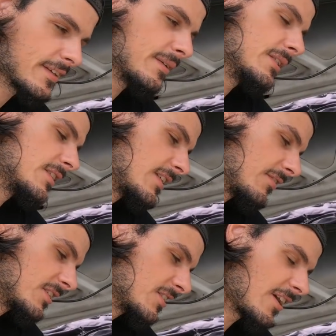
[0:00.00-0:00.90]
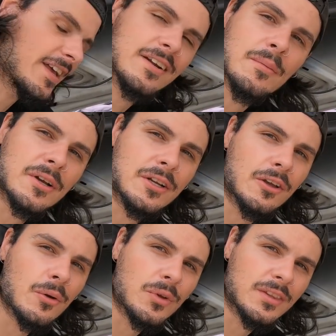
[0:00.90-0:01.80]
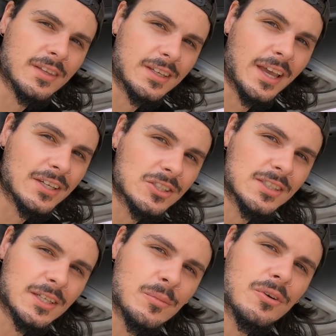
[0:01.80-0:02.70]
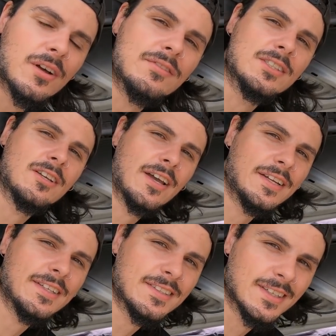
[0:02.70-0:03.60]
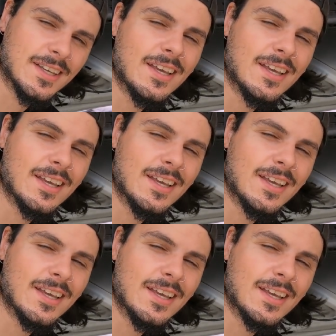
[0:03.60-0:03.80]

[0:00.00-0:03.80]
Because I've decided I'm not going to go with the gauges anymore. I've decided